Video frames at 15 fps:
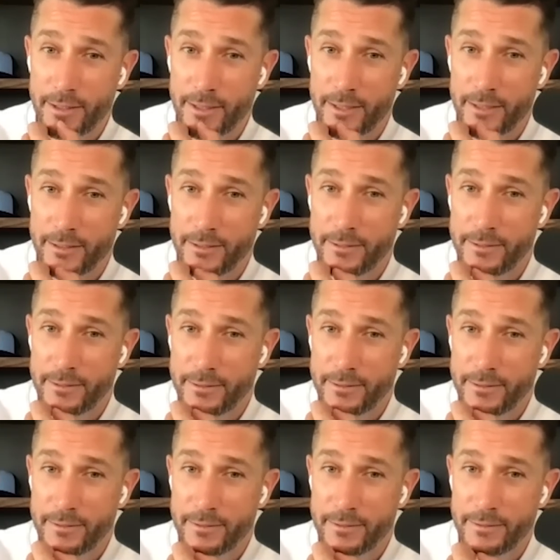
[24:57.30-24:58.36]

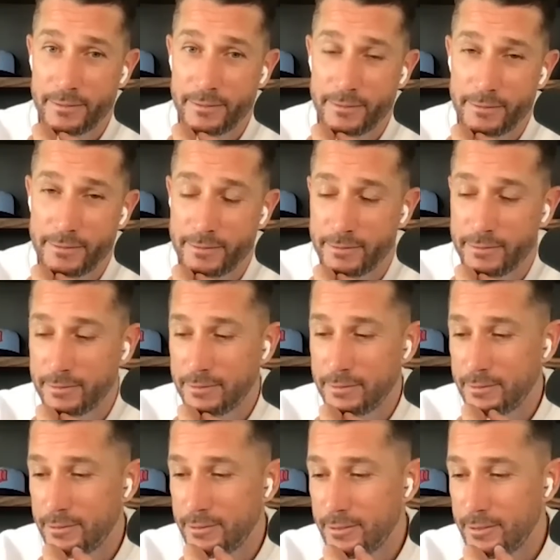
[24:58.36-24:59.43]

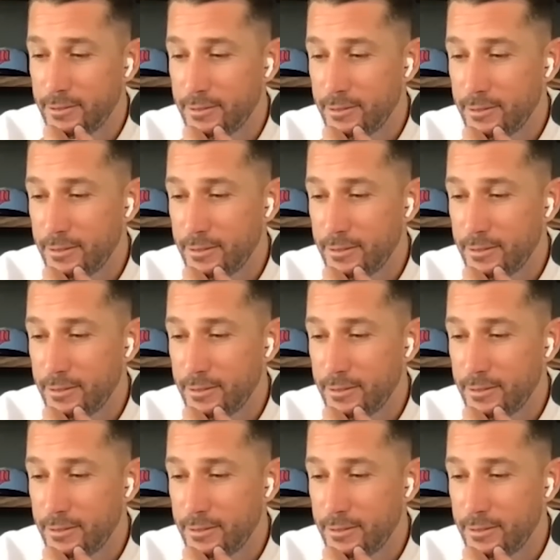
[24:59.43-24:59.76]
The person shown says nothing.